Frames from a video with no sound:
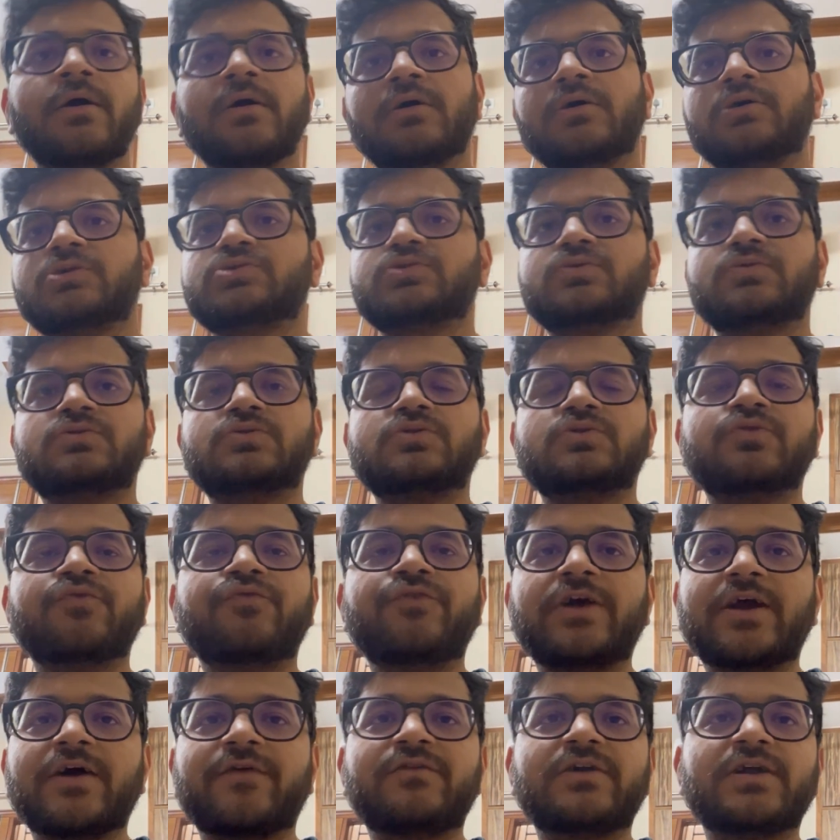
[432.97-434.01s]
So
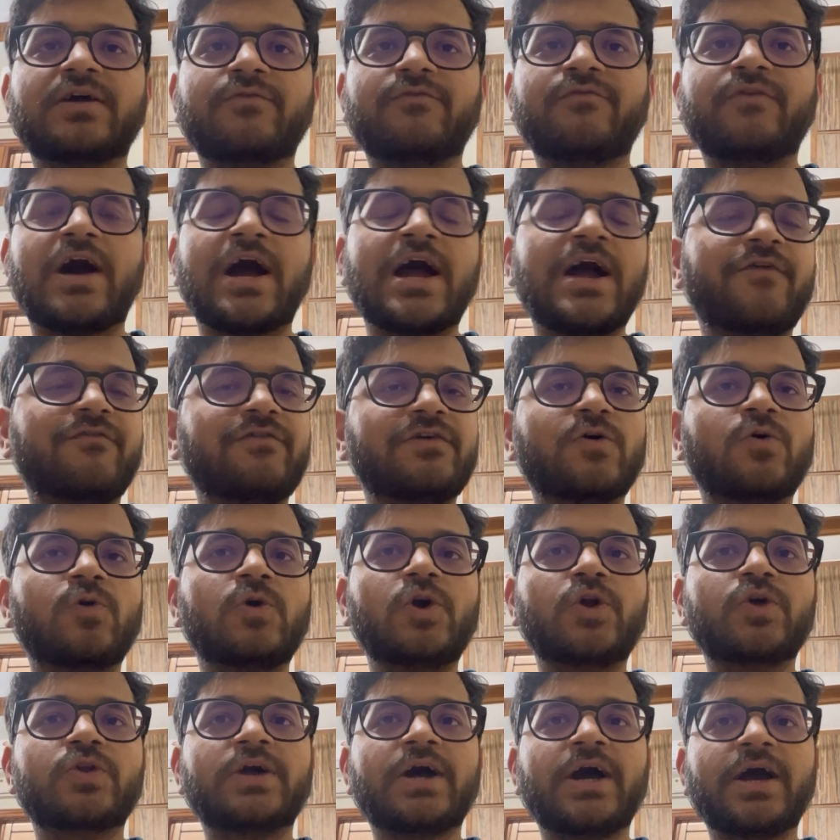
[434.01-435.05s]
we have to, I have
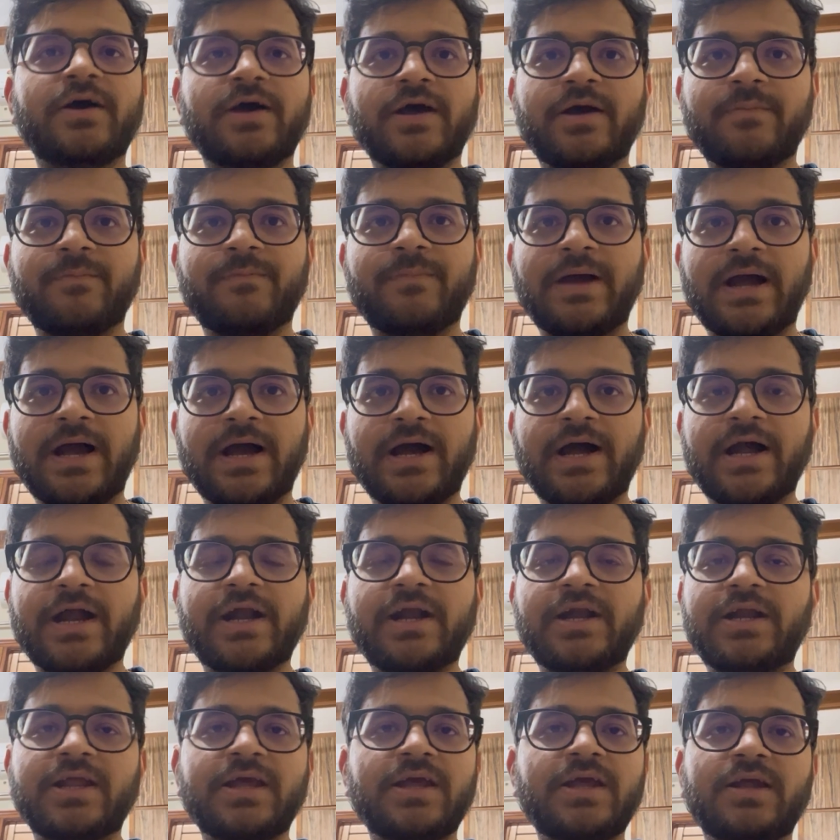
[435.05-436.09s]
told you the
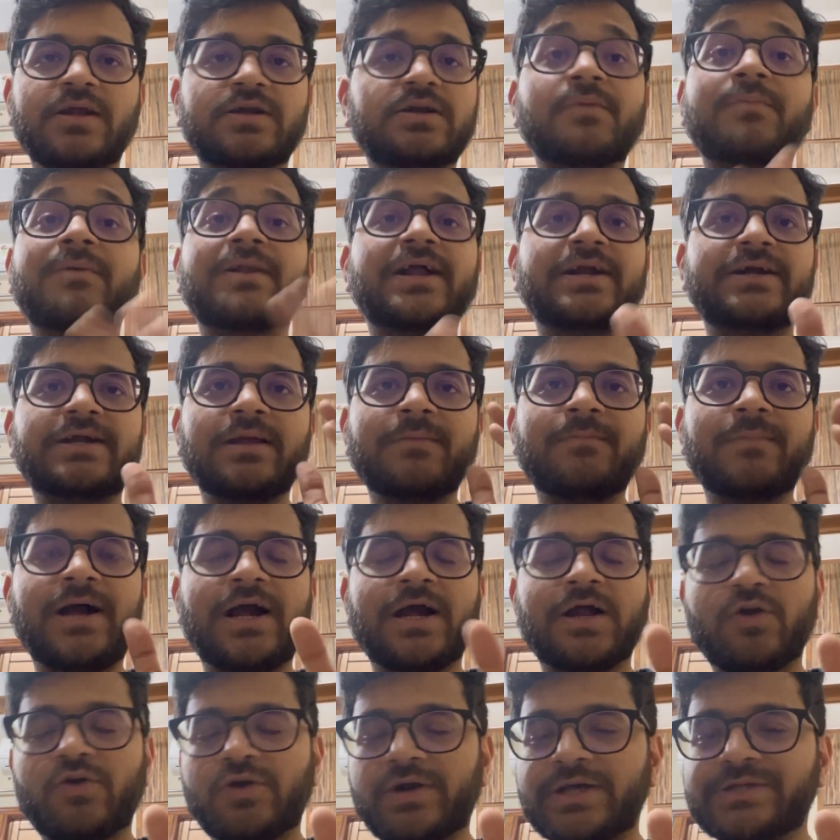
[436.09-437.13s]
IIIT
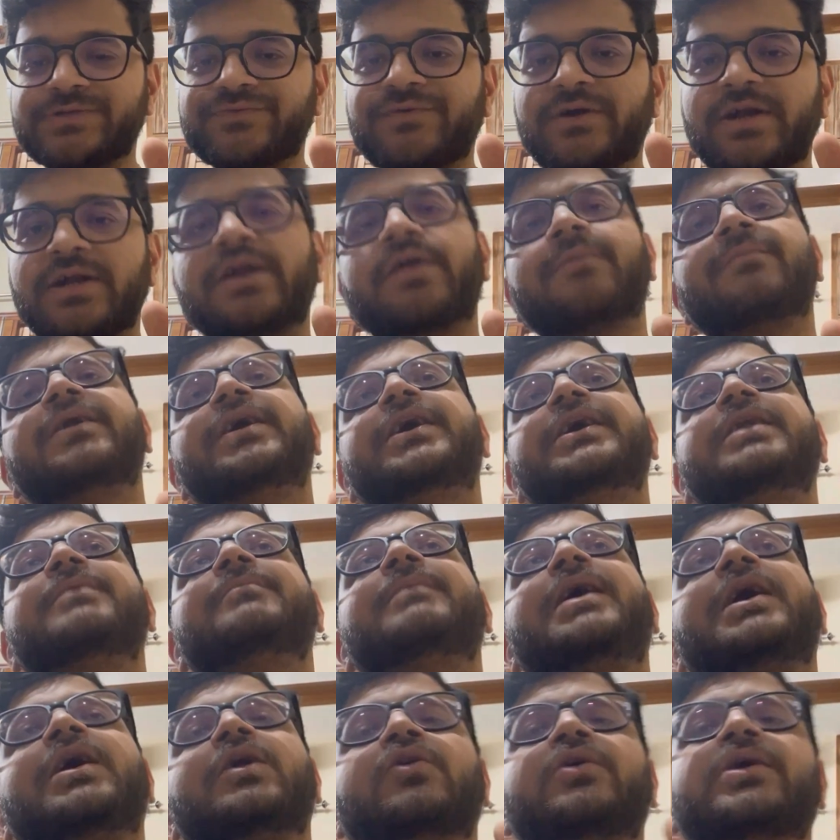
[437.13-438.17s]
Bangalore as well. IIIT
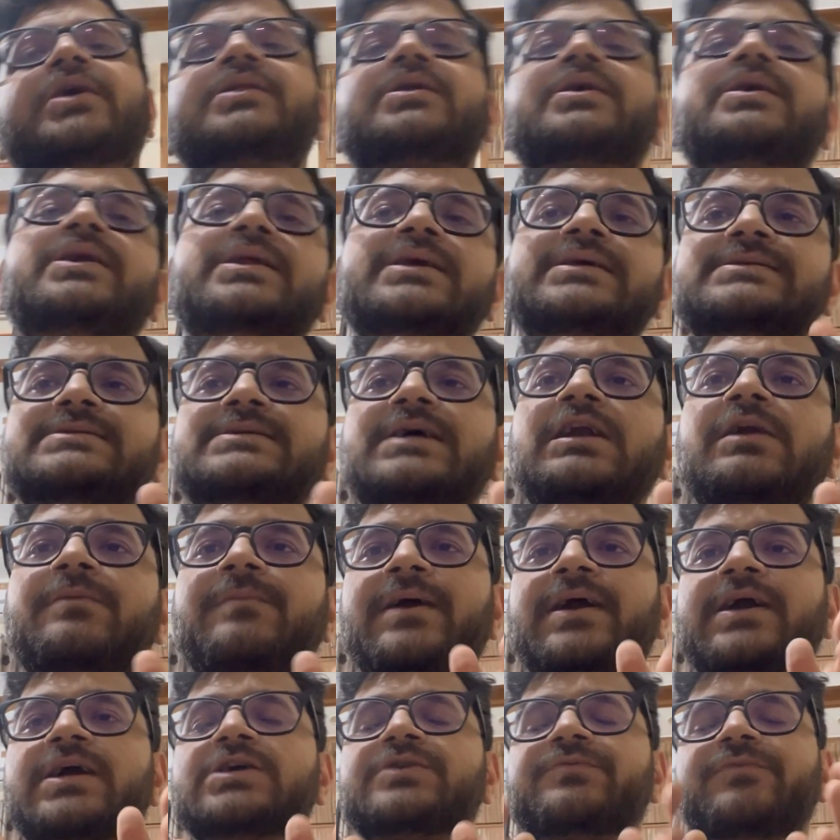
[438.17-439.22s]
Bangalore has a decent
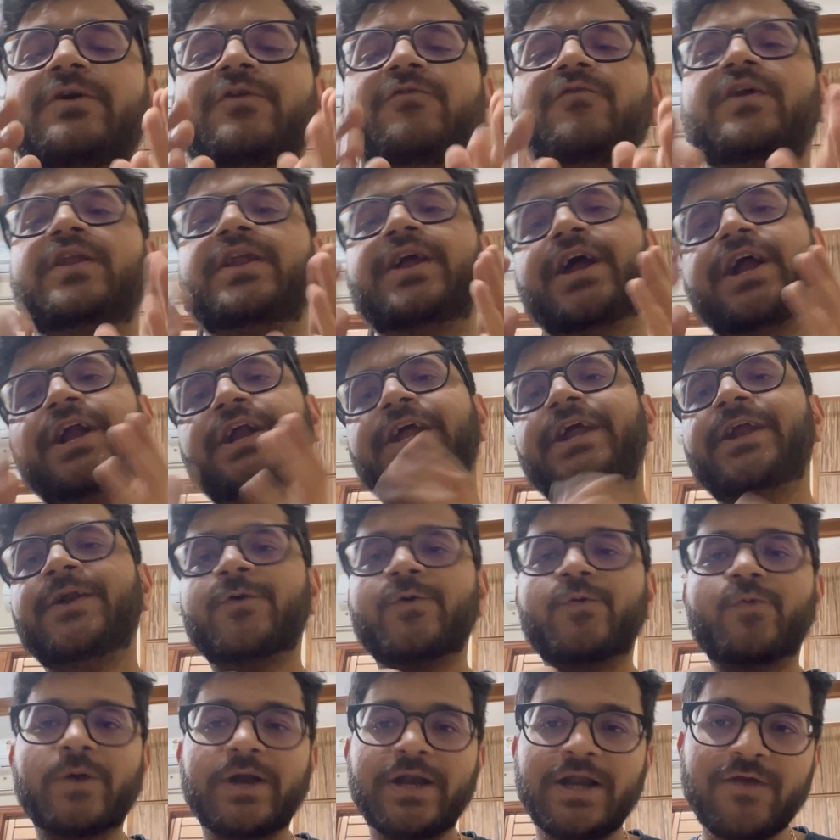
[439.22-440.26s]
package between 18
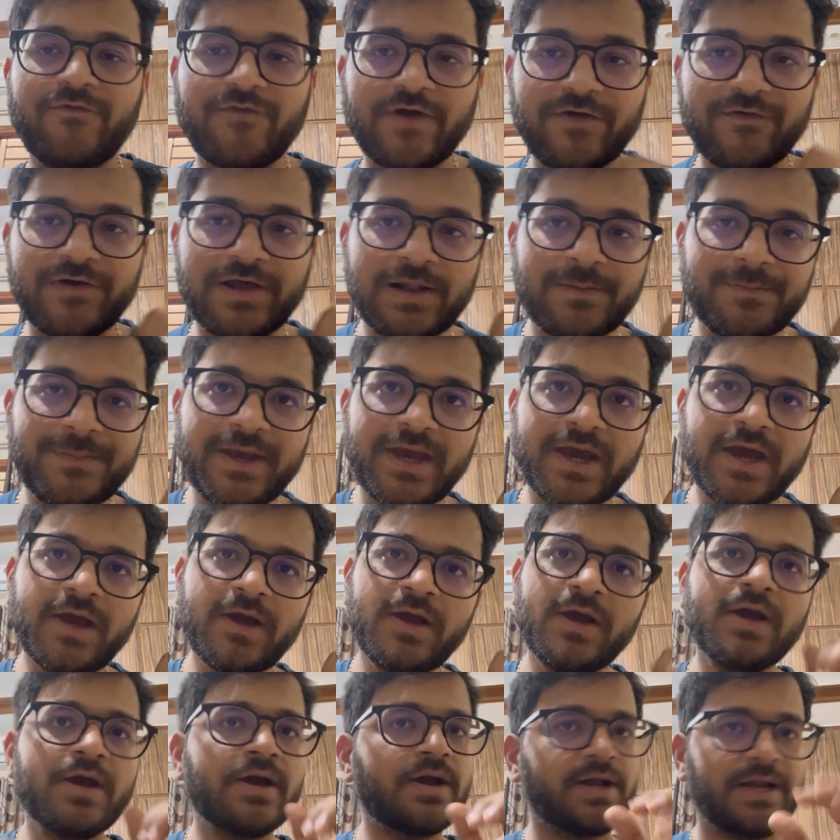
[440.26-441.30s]
to 25
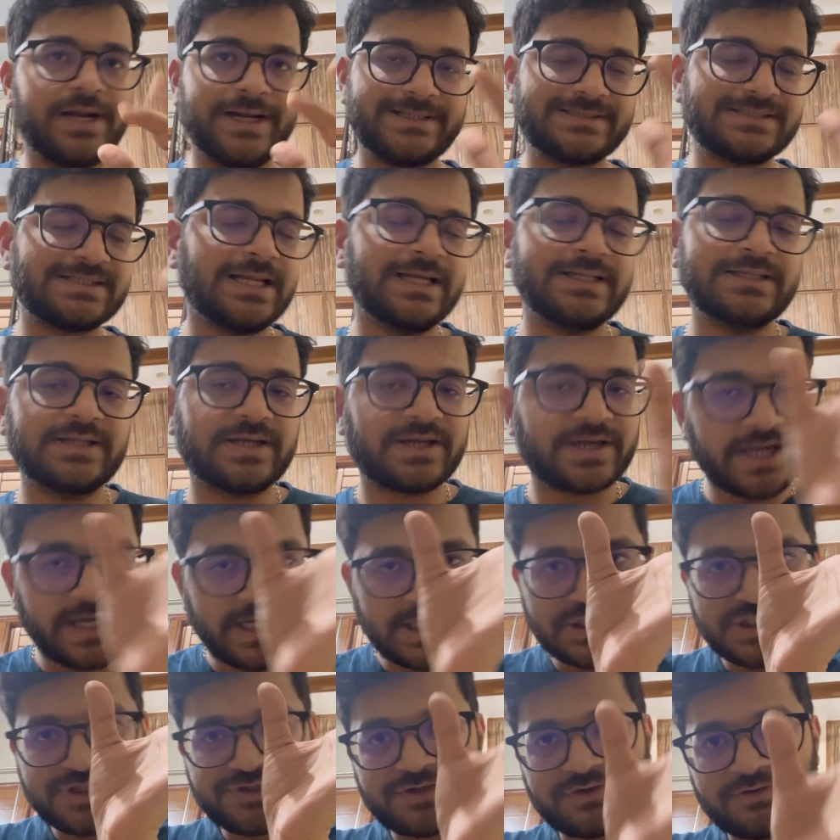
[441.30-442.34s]
LPA. It's like the
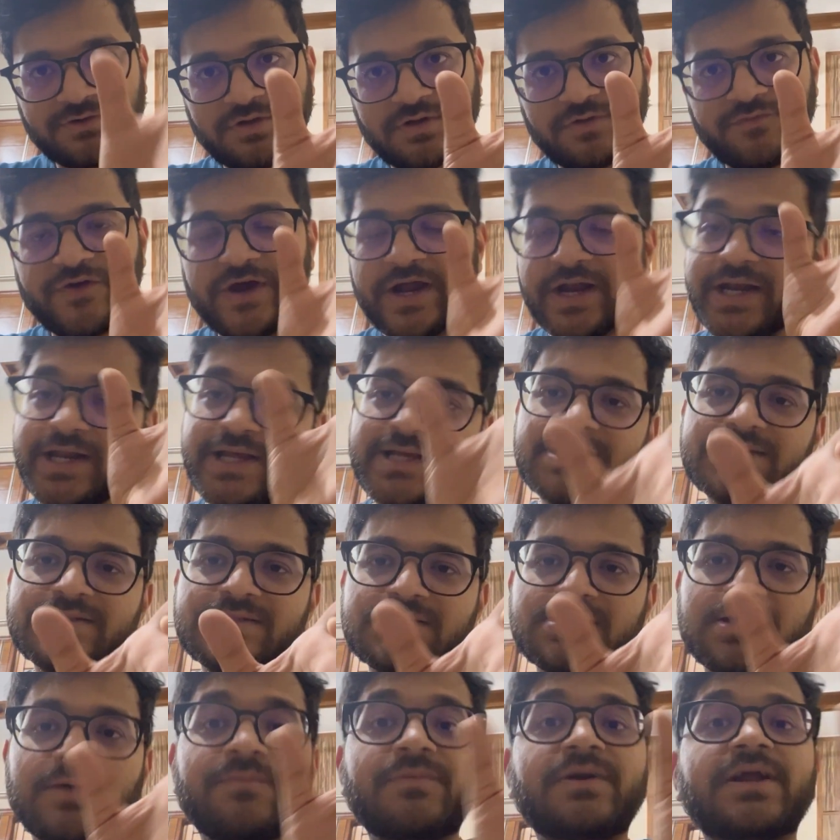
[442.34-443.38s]
range varies
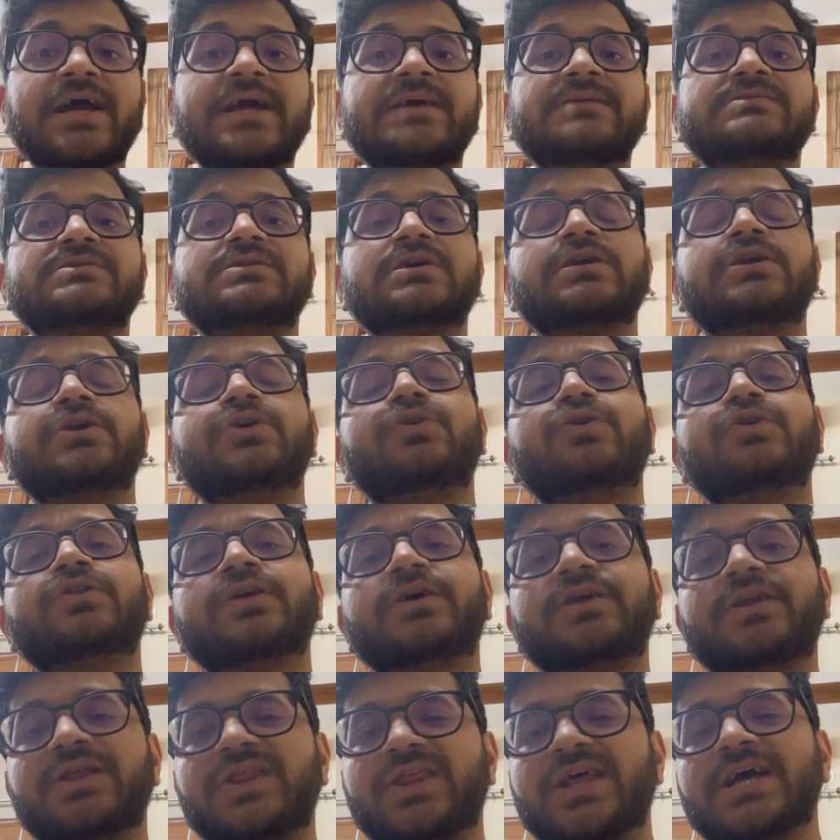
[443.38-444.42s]
sometimes due to
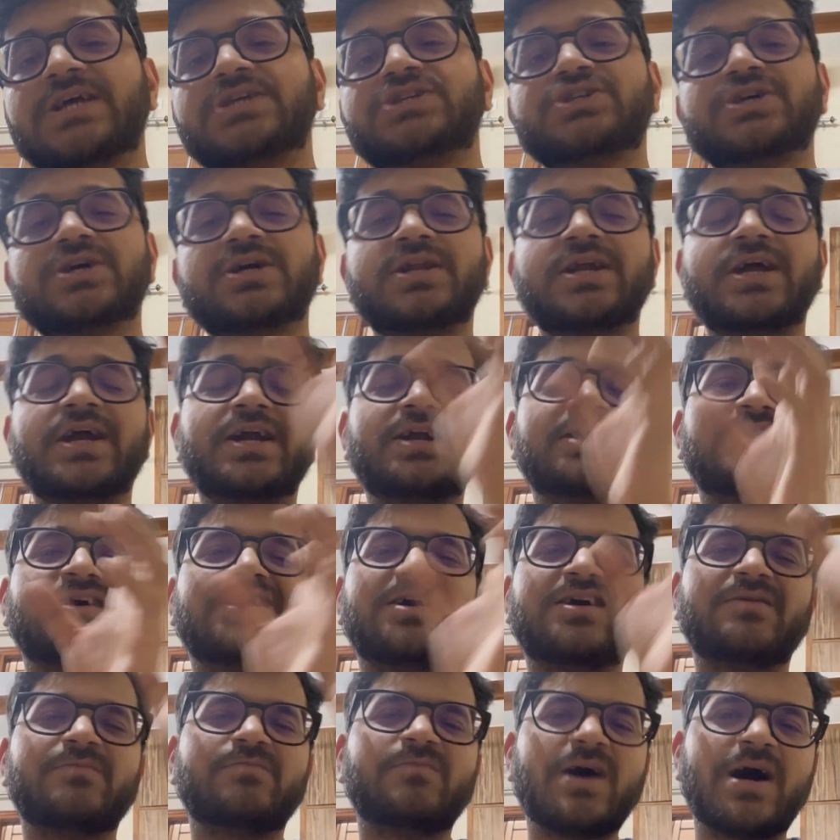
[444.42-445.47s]
the recession and
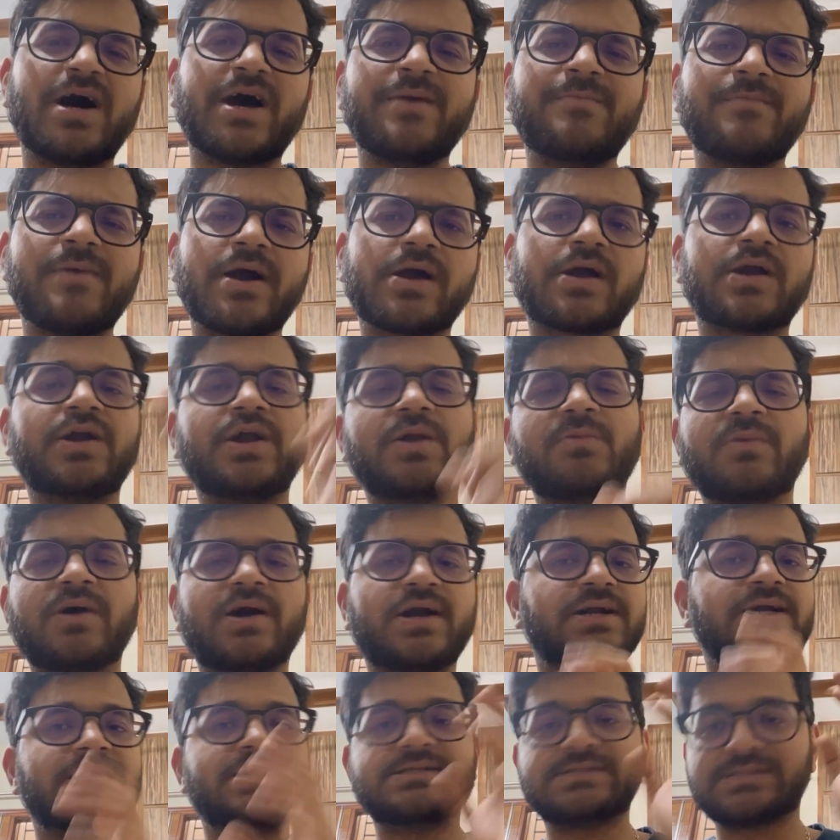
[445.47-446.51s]
the high market
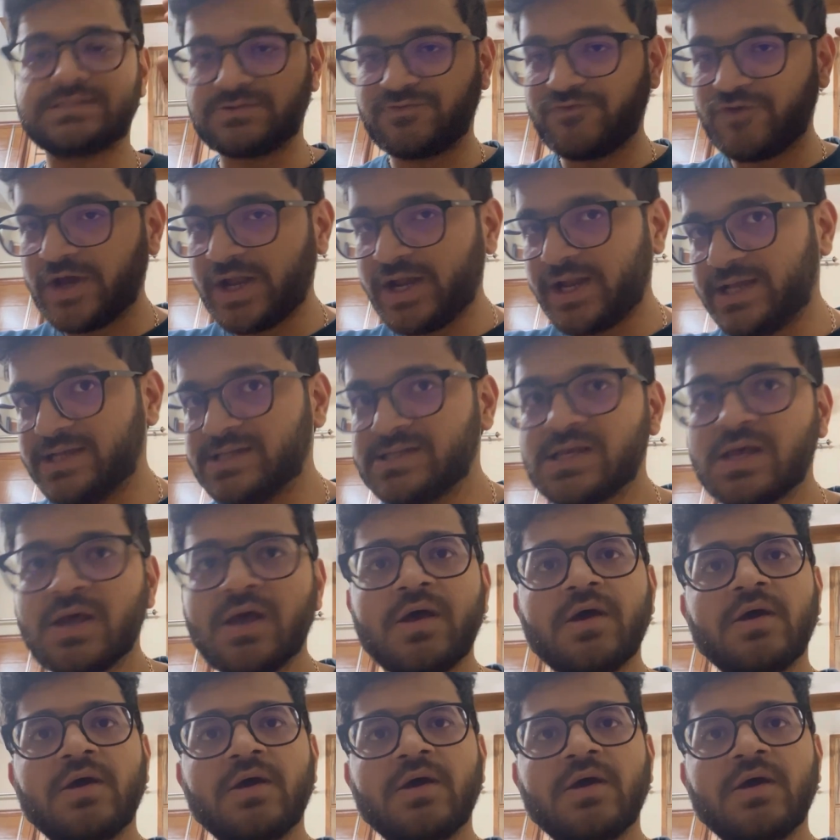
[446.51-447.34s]
demand, it varies.